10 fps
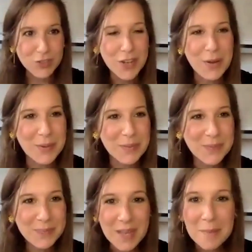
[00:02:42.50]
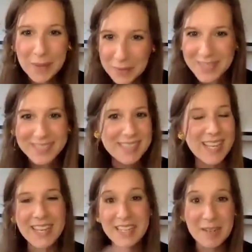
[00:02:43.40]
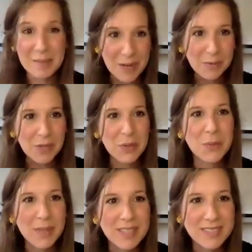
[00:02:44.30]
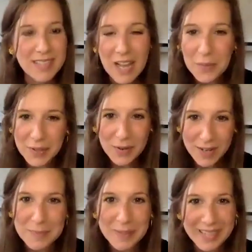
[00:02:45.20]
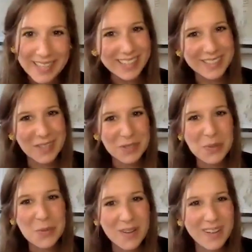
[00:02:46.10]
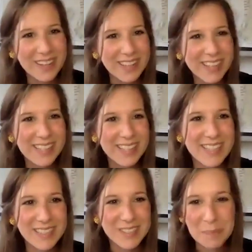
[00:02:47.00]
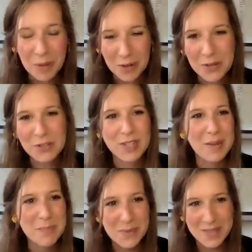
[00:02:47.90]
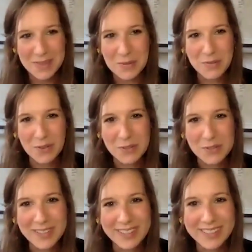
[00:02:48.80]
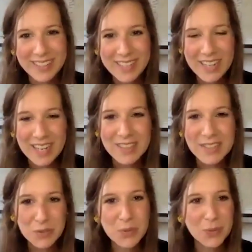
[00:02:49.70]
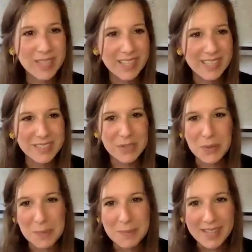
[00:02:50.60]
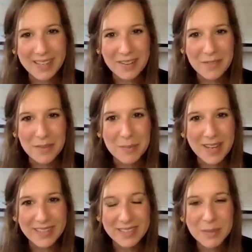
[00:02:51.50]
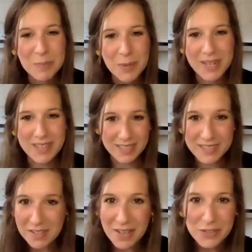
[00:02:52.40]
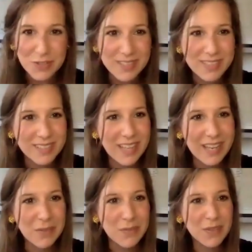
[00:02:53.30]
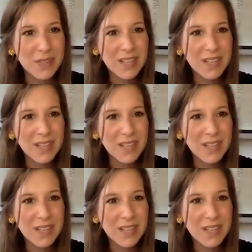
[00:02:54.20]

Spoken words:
know about this line and about you is how incredibly hands-on you are in this partnership with Universal, and that it truly is, a meeting of the minds to bring this collection to life.